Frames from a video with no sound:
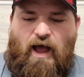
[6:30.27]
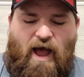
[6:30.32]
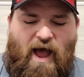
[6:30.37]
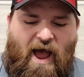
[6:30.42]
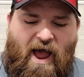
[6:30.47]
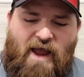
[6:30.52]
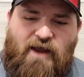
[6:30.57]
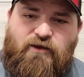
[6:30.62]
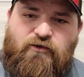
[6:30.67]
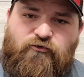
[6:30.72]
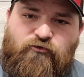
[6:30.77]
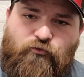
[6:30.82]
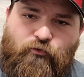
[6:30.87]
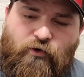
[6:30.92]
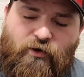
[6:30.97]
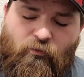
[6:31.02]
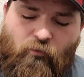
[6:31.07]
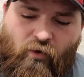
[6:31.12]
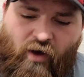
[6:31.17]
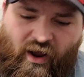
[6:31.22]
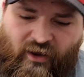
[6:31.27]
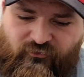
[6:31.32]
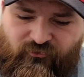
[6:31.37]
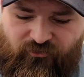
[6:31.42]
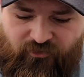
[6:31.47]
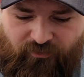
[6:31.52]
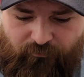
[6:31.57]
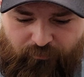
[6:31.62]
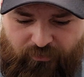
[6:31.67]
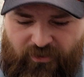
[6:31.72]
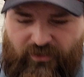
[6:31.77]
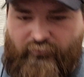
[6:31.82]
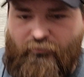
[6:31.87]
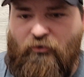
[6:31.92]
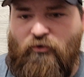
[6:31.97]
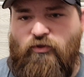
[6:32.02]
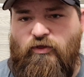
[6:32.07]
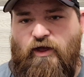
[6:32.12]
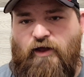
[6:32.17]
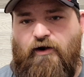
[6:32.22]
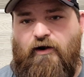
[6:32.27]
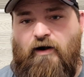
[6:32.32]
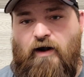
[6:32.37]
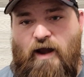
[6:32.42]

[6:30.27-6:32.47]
I enjoy watching people that are